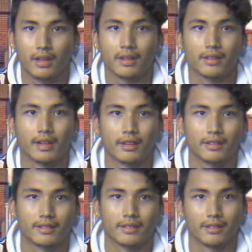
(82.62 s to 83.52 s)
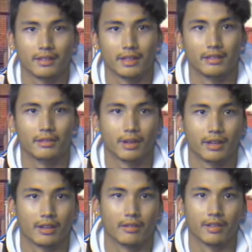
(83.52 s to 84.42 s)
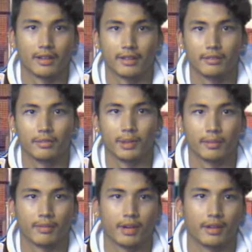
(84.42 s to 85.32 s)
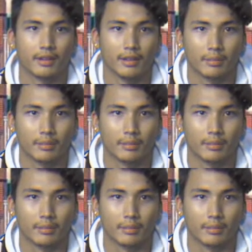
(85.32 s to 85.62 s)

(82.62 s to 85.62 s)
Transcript: Snacks and great conversations will be provided.